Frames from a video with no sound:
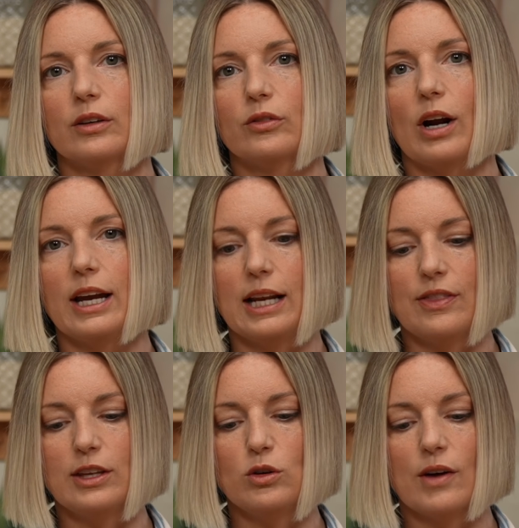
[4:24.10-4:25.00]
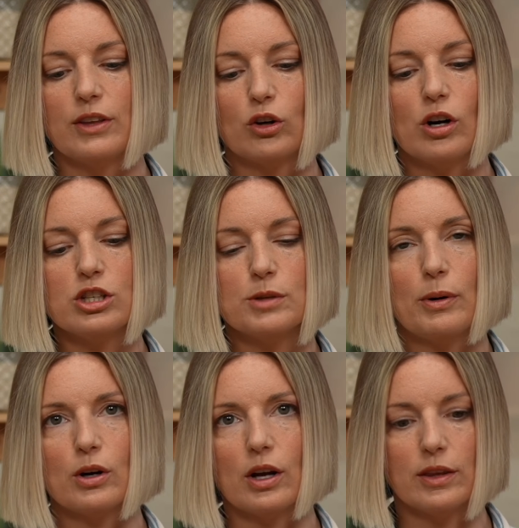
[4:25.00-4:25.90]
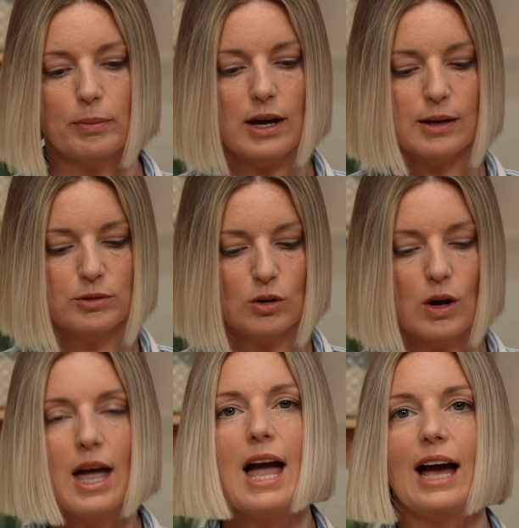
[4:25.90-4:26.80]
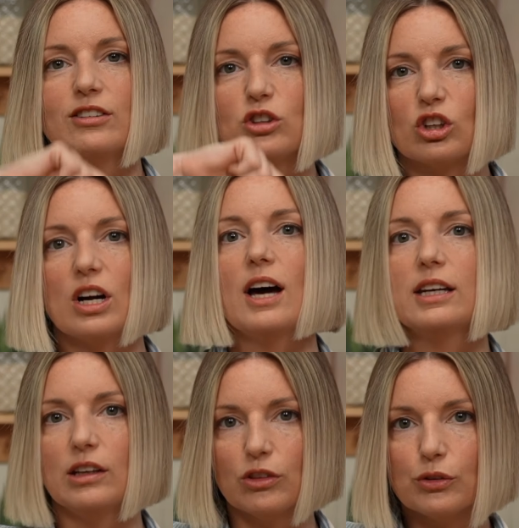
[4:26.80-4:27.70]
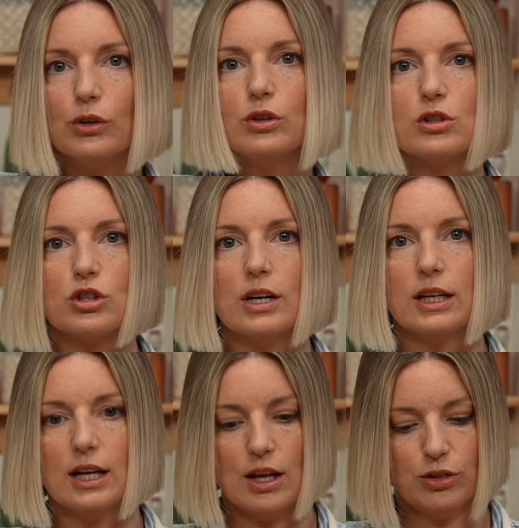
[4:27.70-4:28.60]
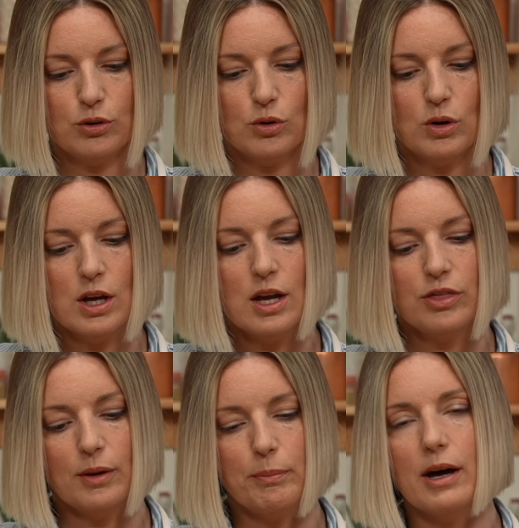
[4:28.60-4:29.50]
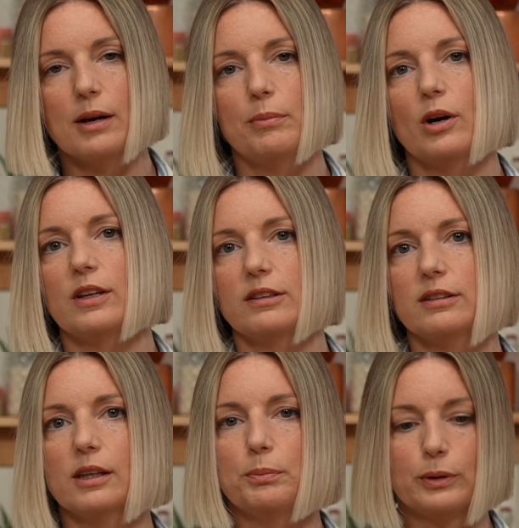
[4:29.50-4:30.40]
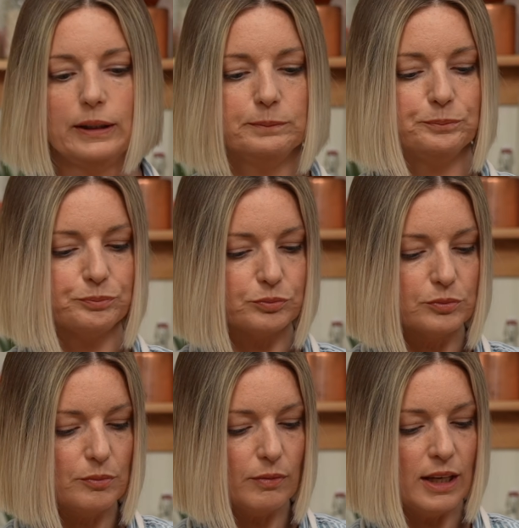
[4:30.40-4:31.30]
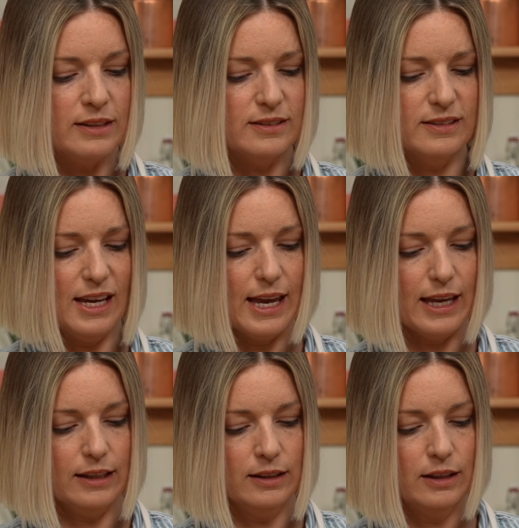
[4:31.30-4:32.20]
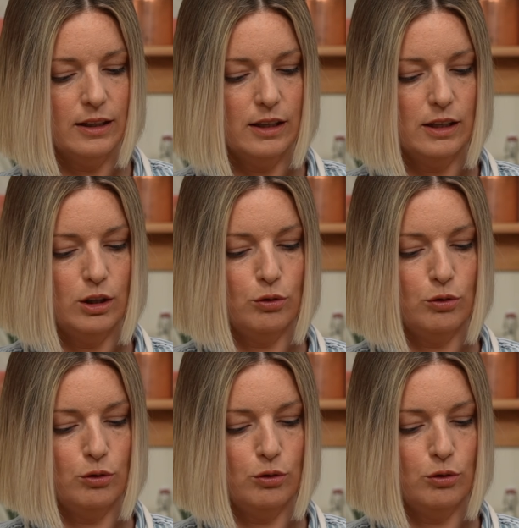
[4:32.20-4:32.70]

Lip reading: right? And then you have the crunchy part on the bottom. So as you're cutting through, you're trying to cut through the bottom part that's slippery. Instead, you